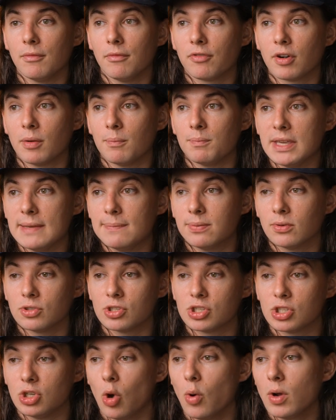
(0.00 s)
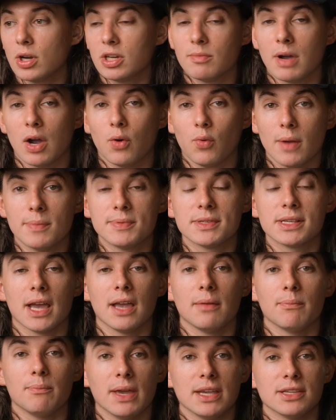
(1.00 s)
from people just going to my
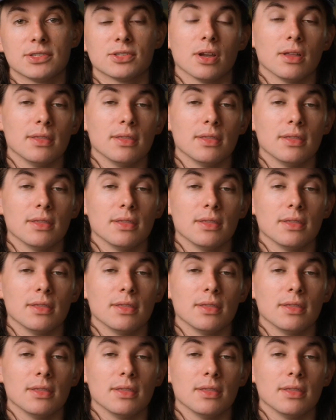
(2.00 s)
website based